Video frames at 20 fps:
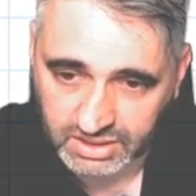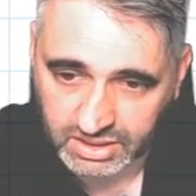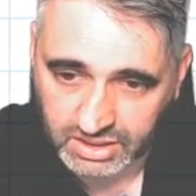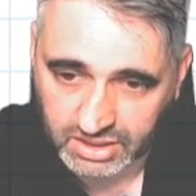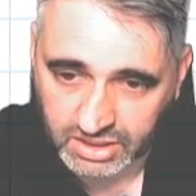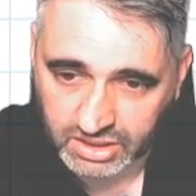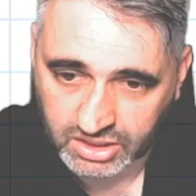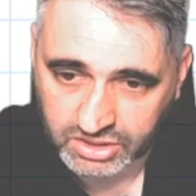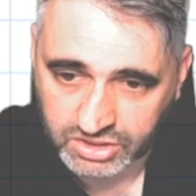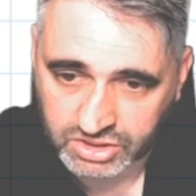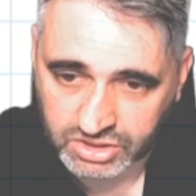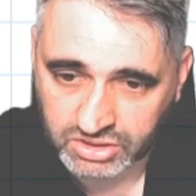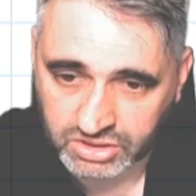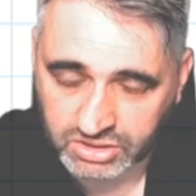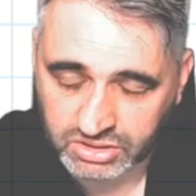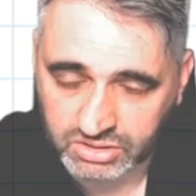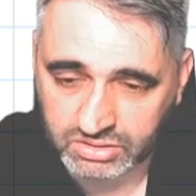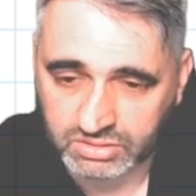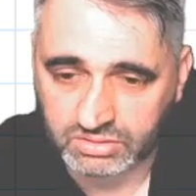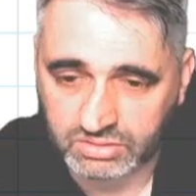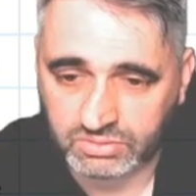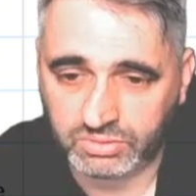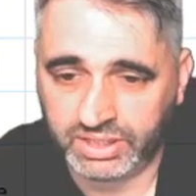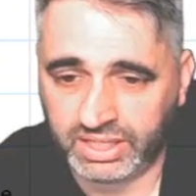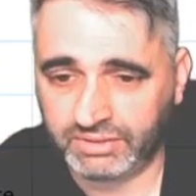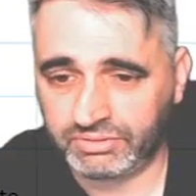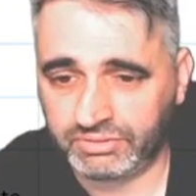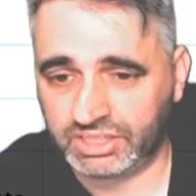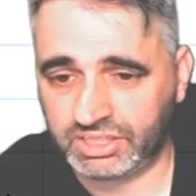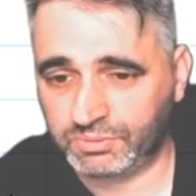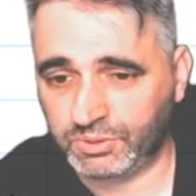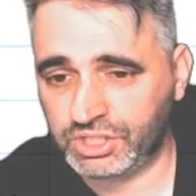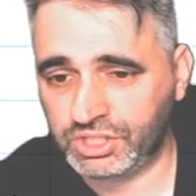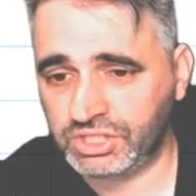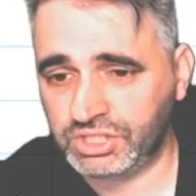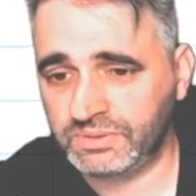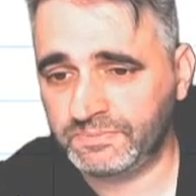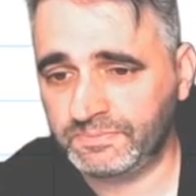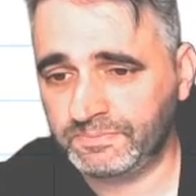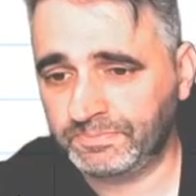So we have an expression.
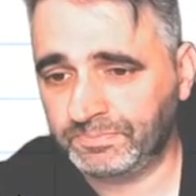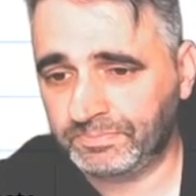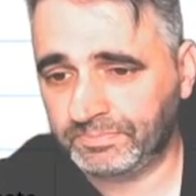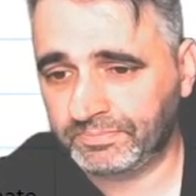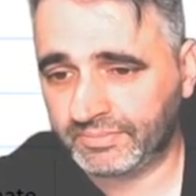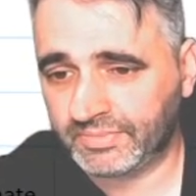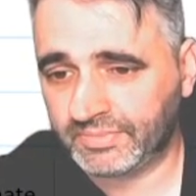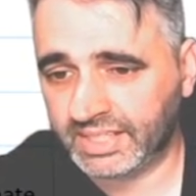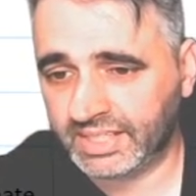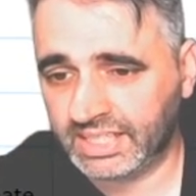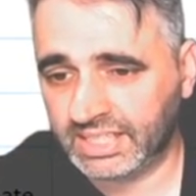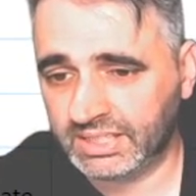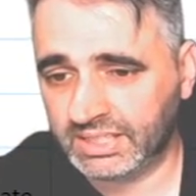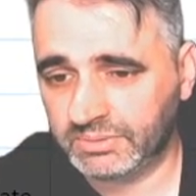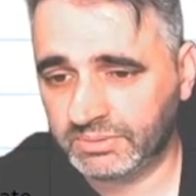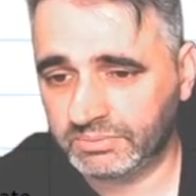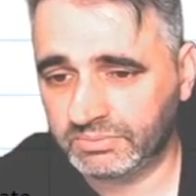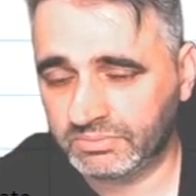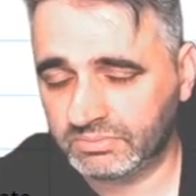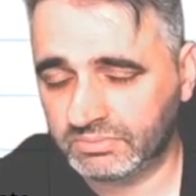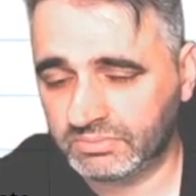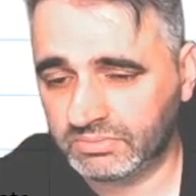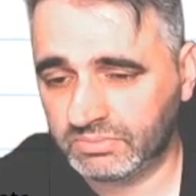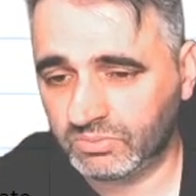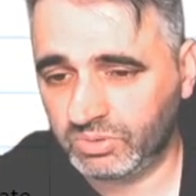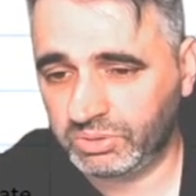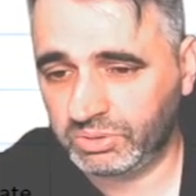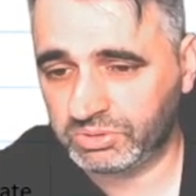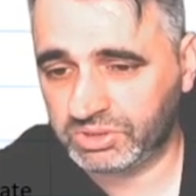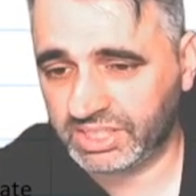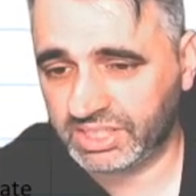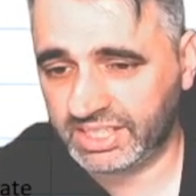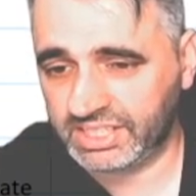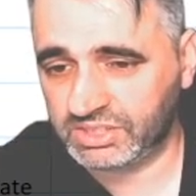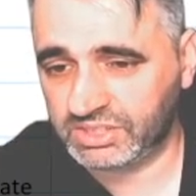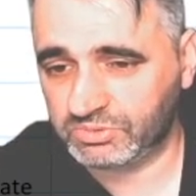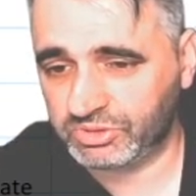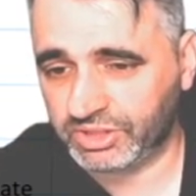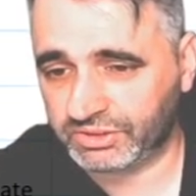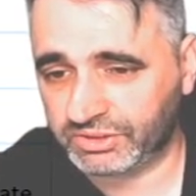We would say
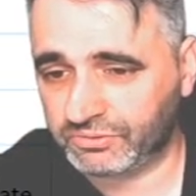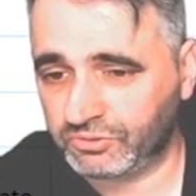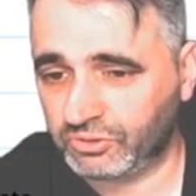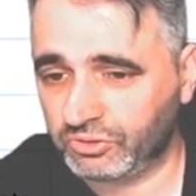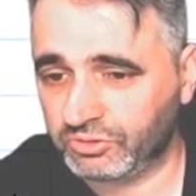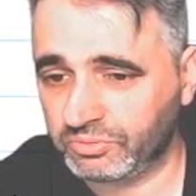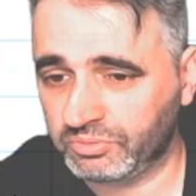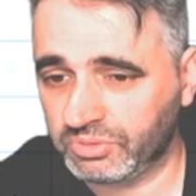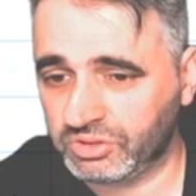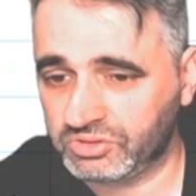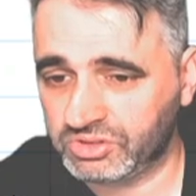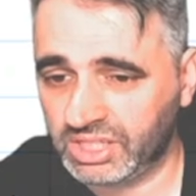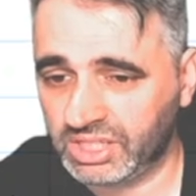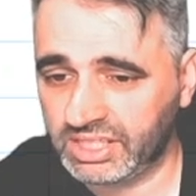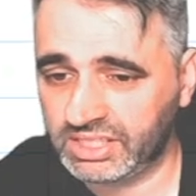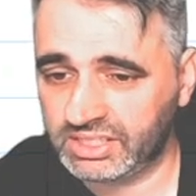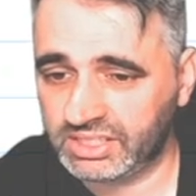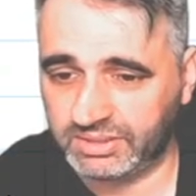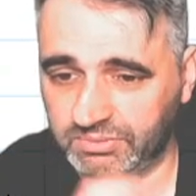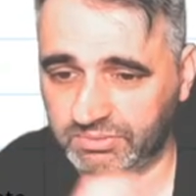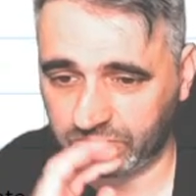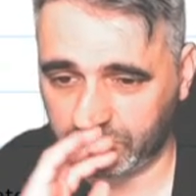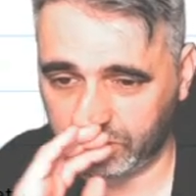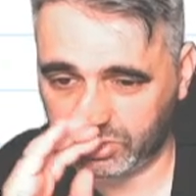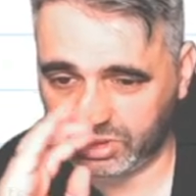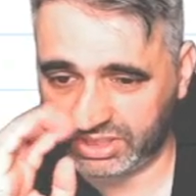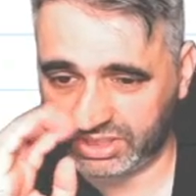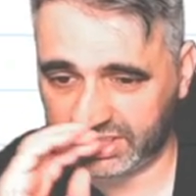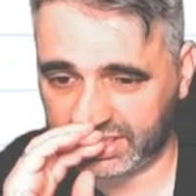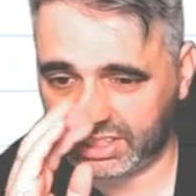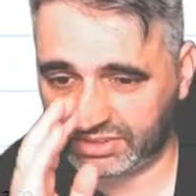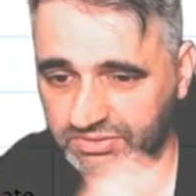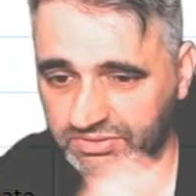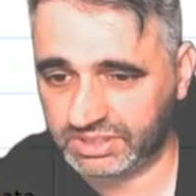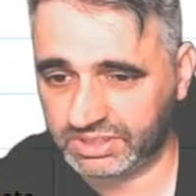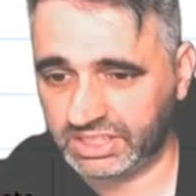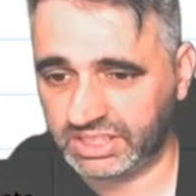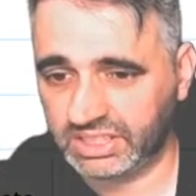subtract 4 from both sides, and that will successfully